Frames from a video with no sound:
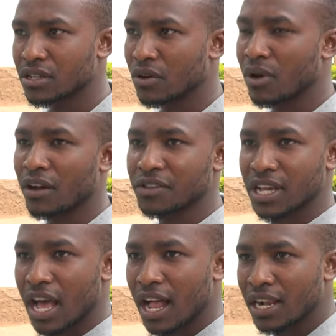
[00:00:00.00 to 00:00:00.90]
We have
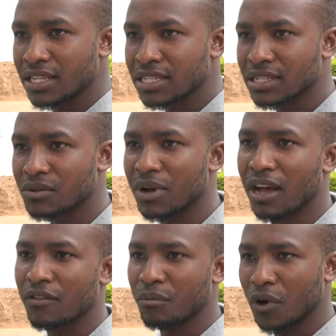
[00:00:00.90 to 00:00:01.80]
skulls, we
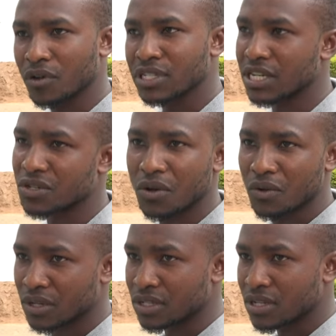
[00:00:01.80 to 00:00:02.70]
have bones, and so on.